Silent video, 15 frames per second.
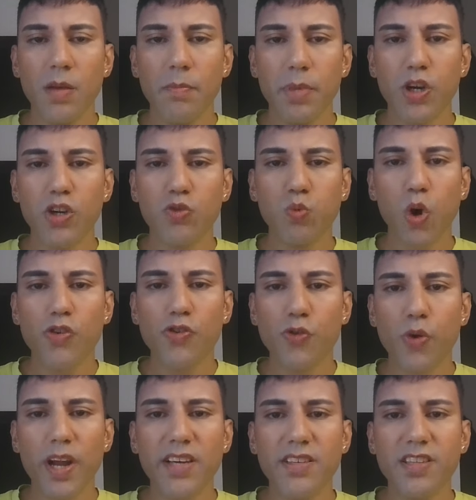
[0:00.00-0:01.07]
Because what
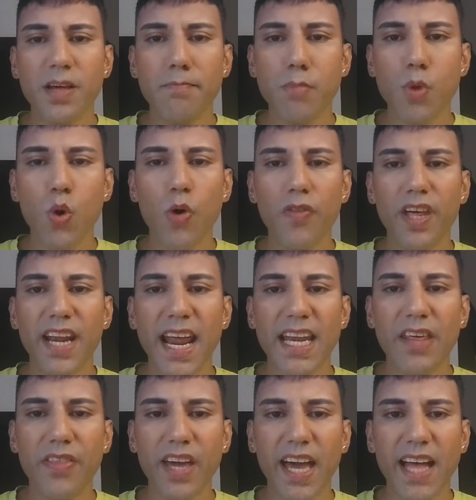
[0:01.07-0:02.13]
triggers them more than
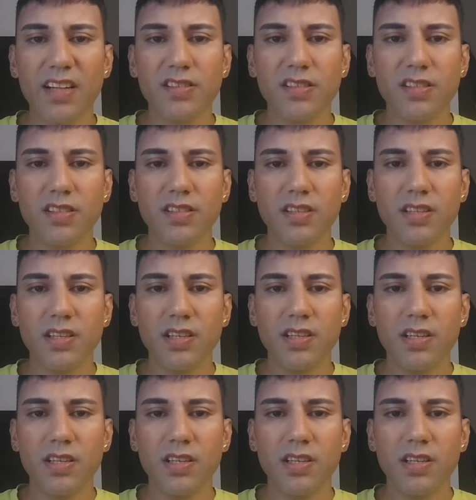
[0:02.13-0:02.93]
anything else